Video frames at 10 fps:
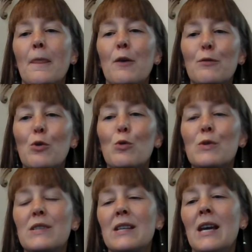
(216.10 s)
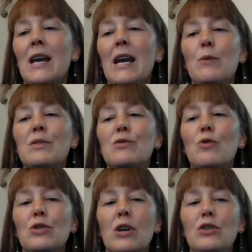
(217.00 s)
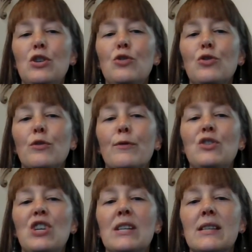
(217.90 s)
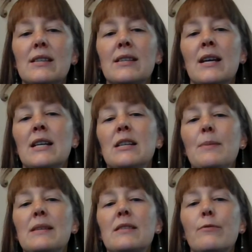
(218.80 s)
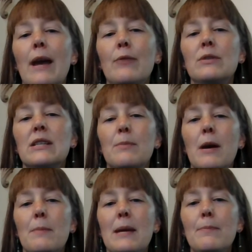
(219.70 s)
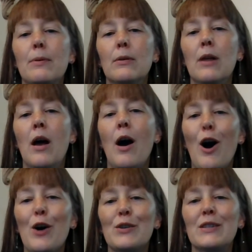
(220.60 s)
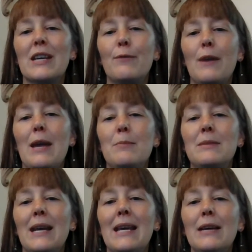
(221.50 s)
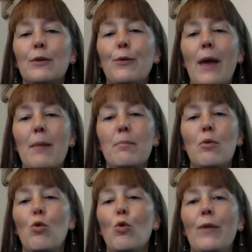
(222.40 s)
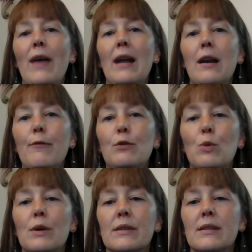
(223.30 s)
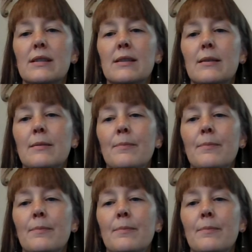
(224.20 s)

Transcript: Of course, it was not unusual for Jesus to be surrounded by people asking for him to heal them or their loved ones.